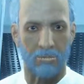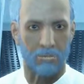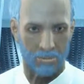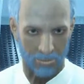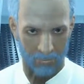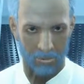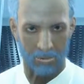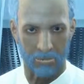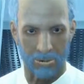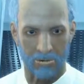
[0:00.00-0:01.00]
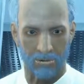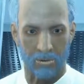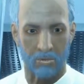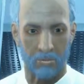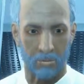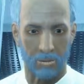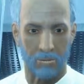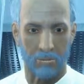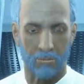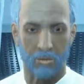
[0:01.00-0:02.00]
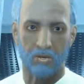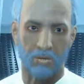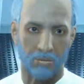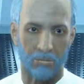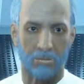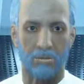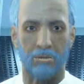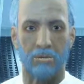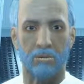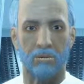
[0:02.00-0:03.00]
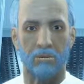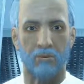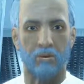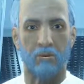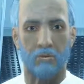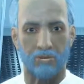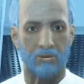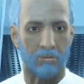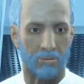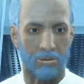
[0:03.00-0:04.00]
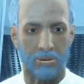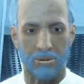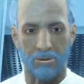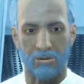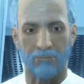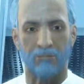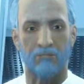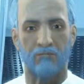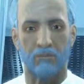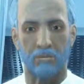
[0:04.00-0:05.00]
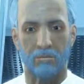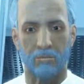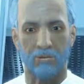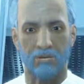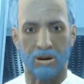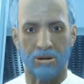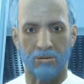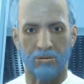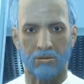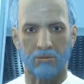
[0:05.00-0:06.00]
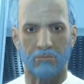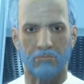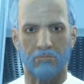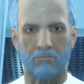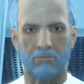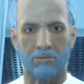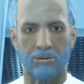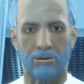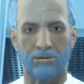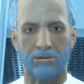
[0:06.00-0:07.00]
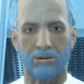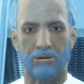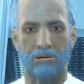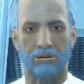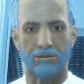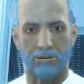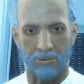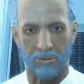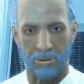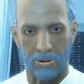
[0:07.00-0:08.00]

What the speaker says: I recognize that you are emotional, and that your journey here has been fraught with challenges. Let's start anew.